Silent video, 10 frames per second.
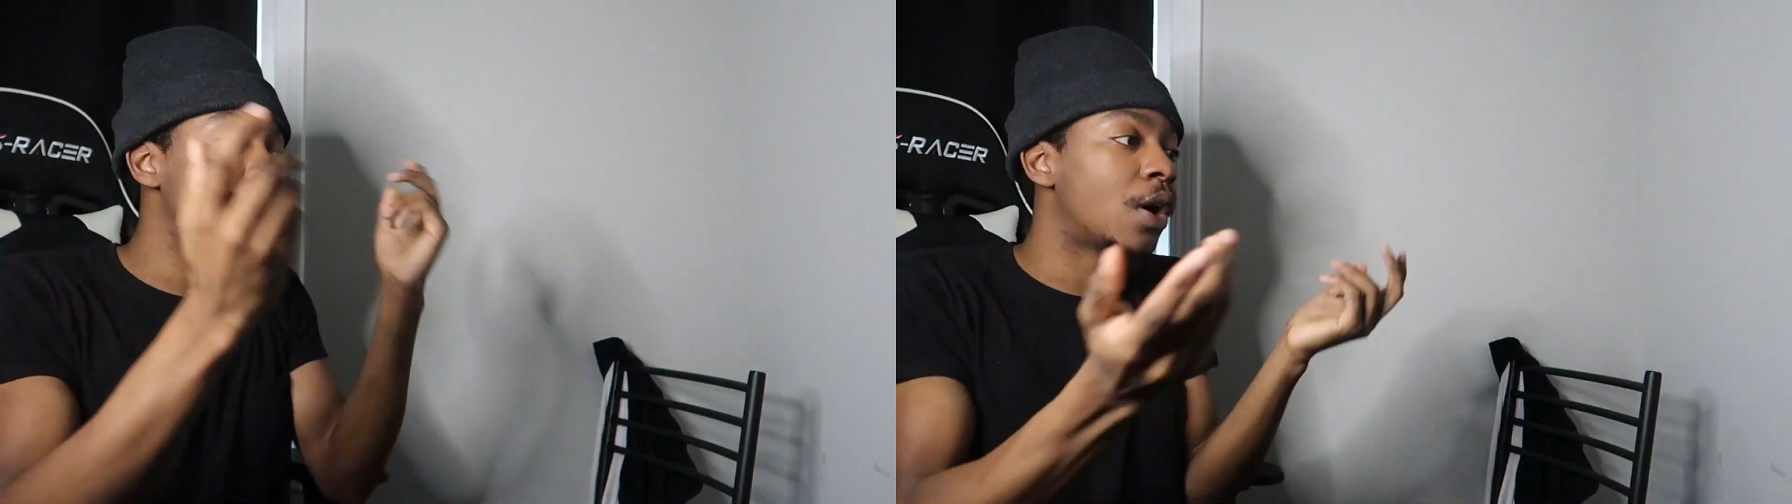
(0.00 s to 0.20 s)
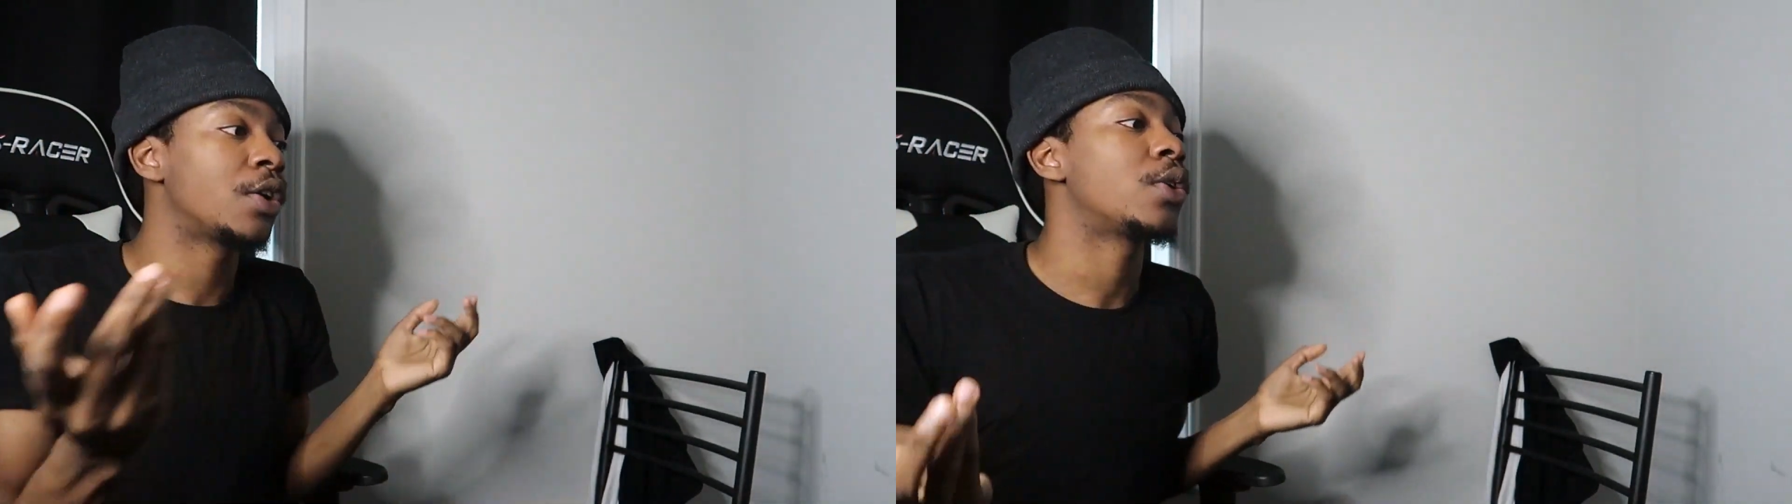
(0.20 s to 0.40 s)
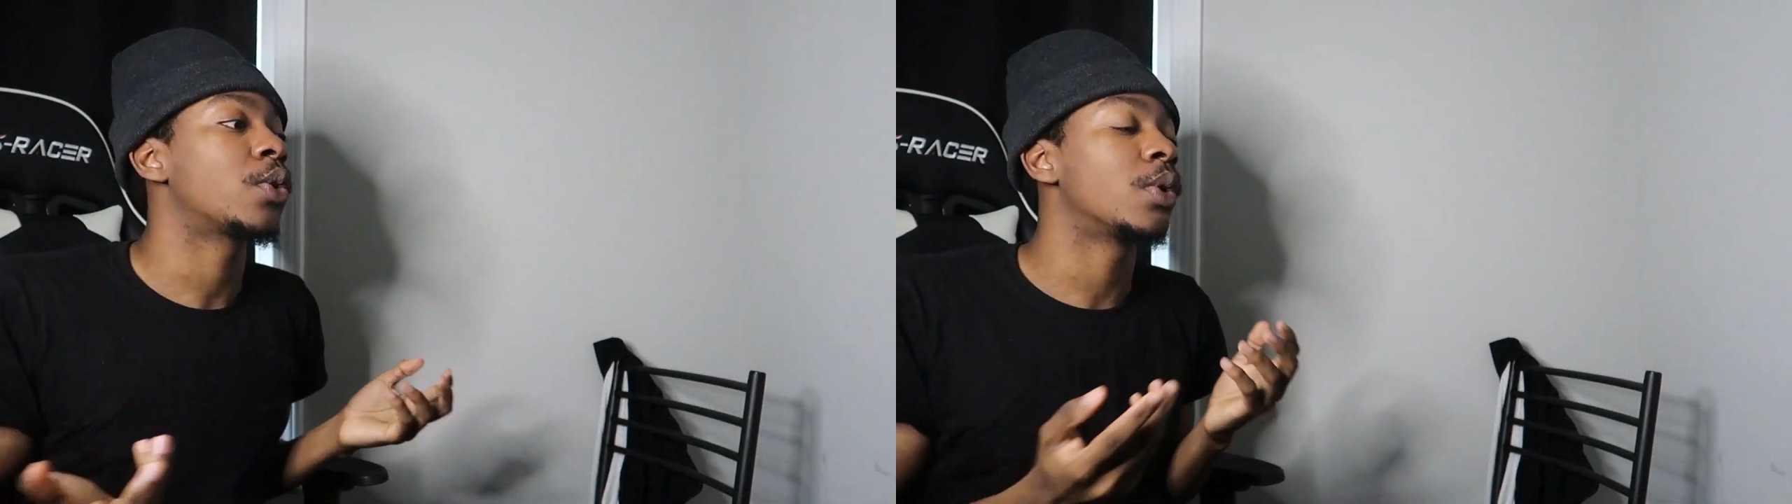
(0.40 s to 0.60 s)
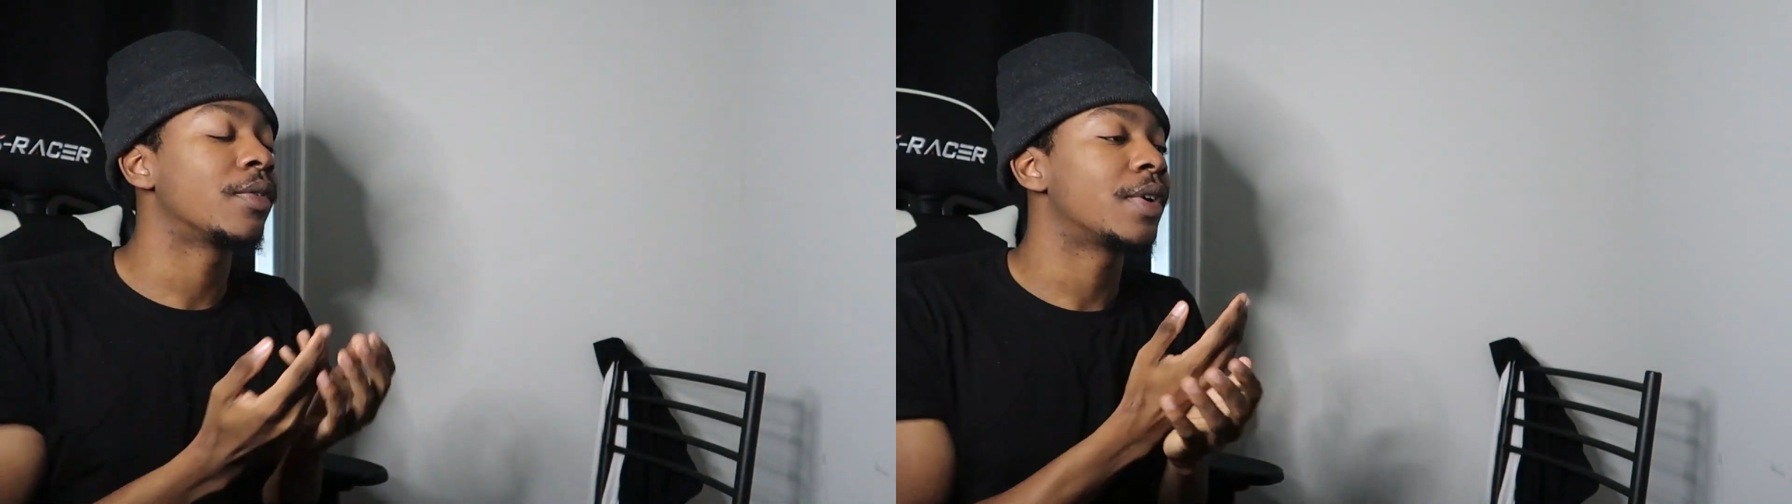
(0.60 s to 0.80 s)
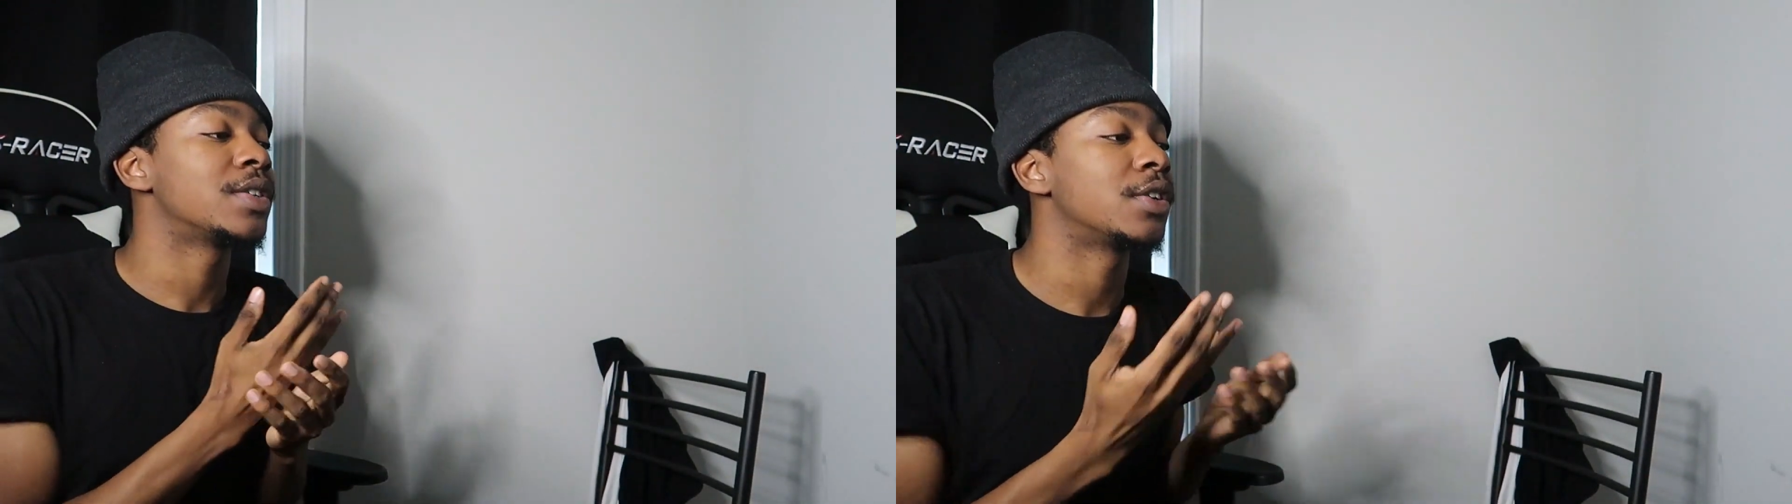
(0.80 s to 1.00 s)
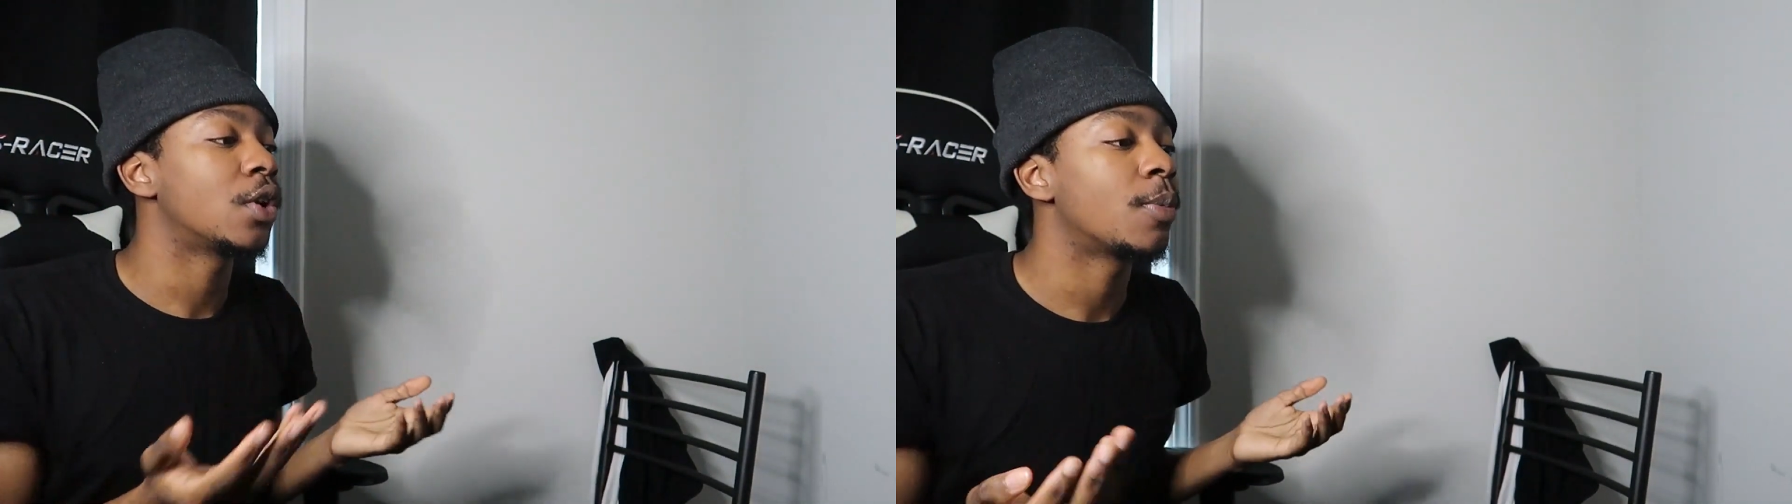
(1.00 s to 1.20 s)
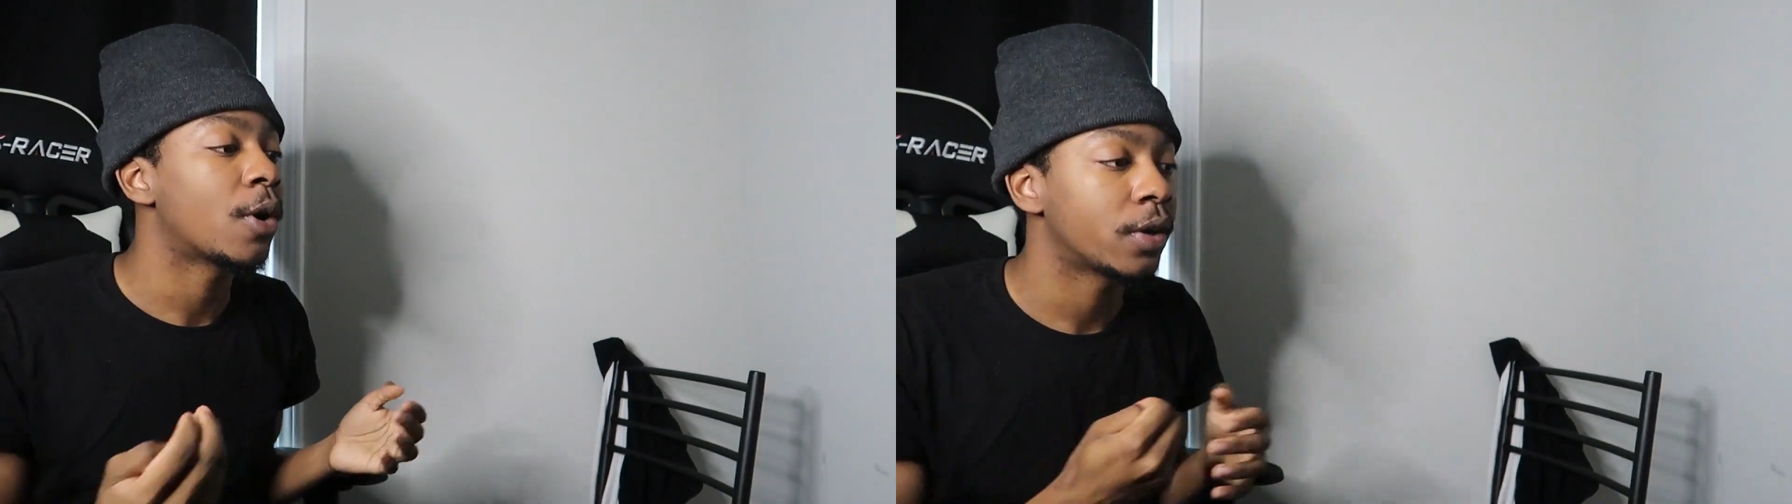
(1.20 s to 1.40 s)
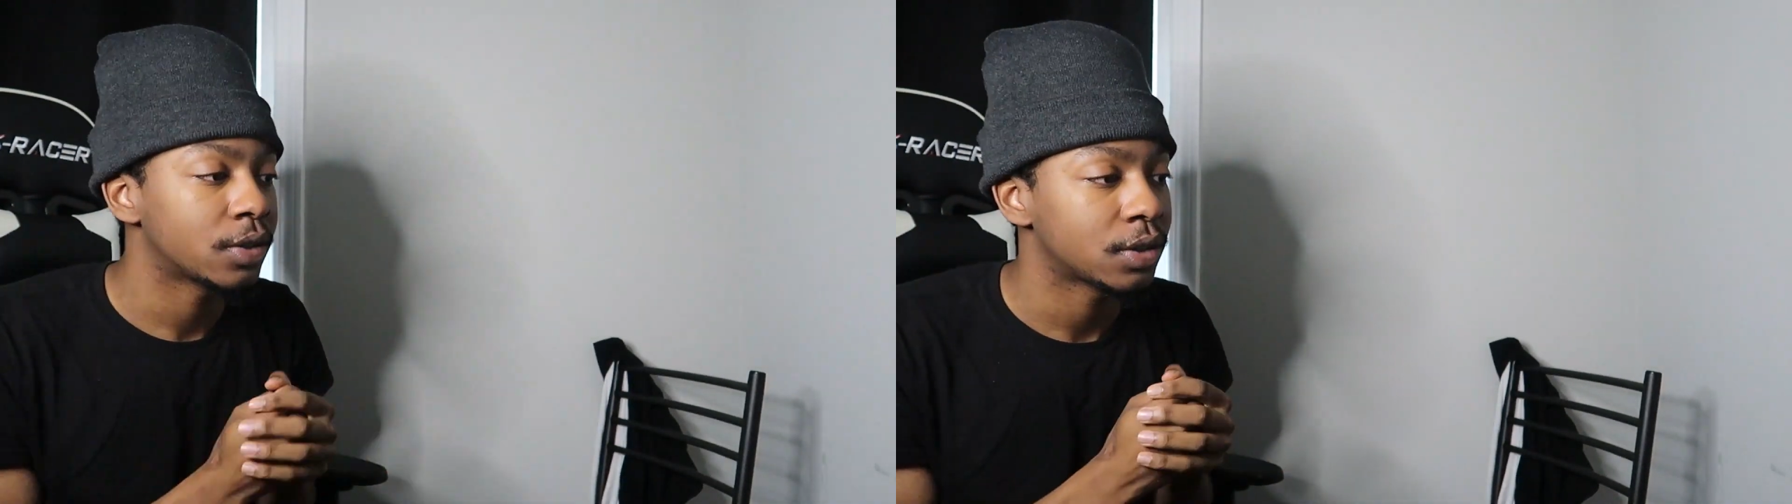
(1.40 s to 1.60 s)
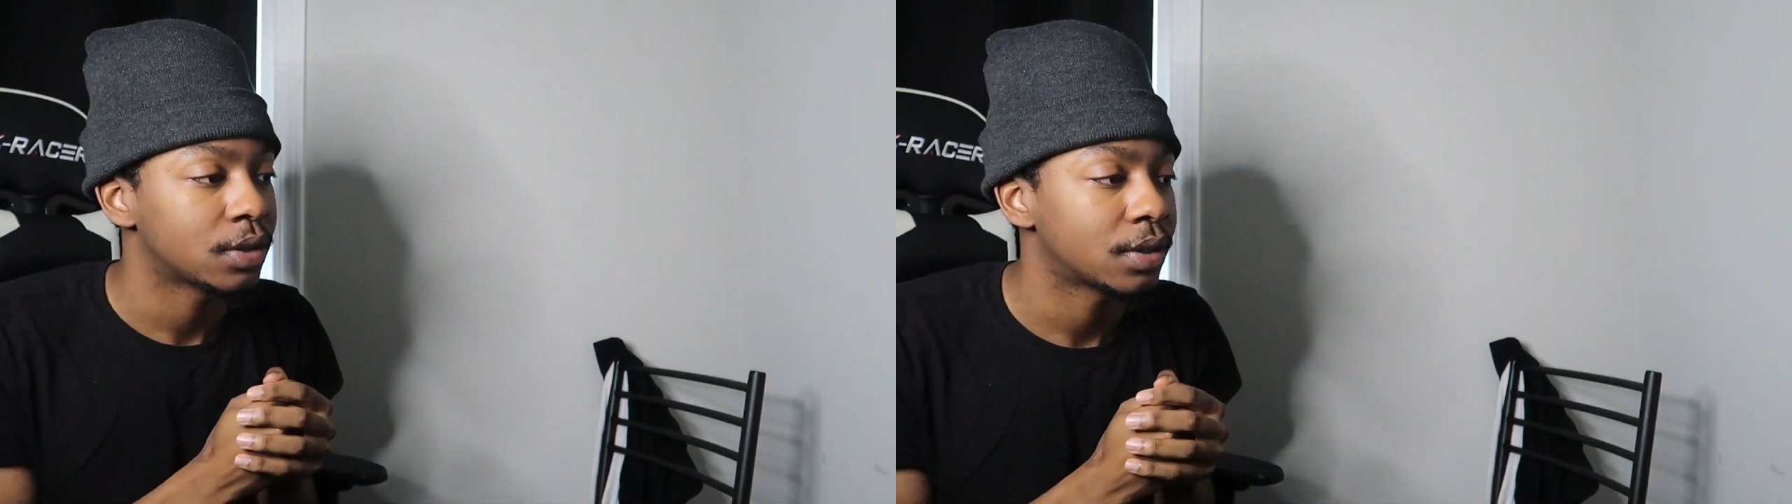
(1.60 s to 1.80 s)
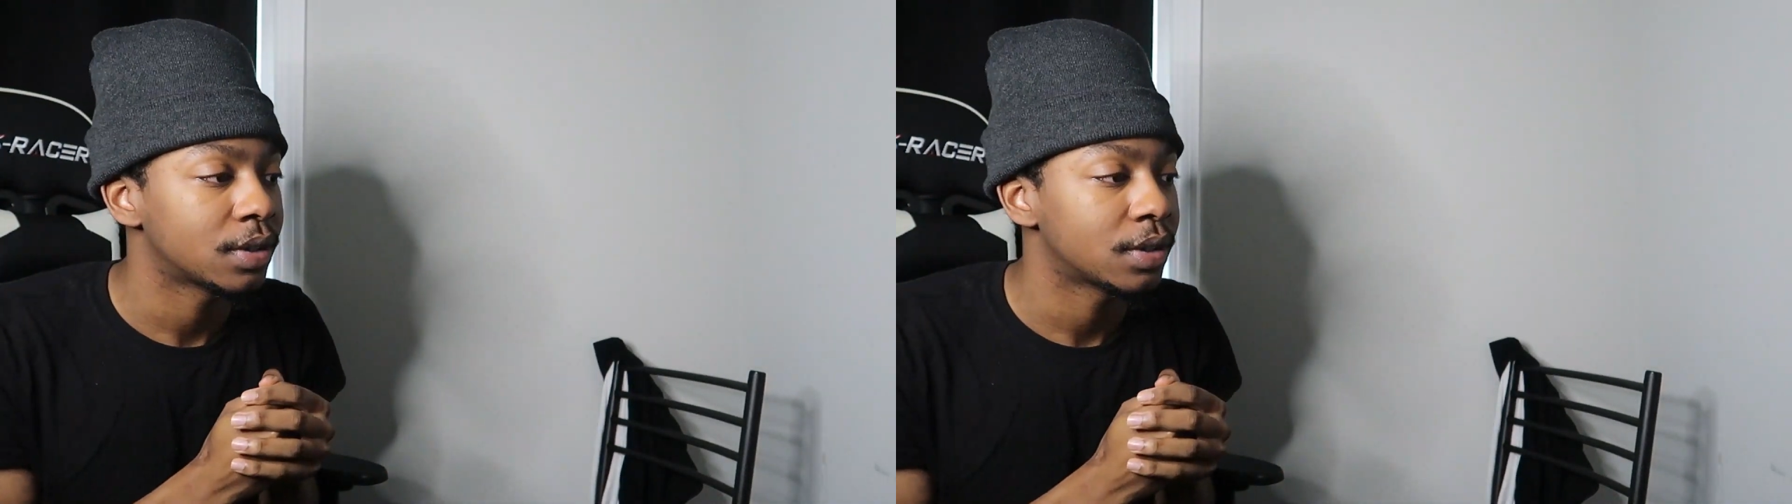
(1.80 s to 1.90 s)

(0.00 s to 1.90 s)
we all know Kwengface a dope artist.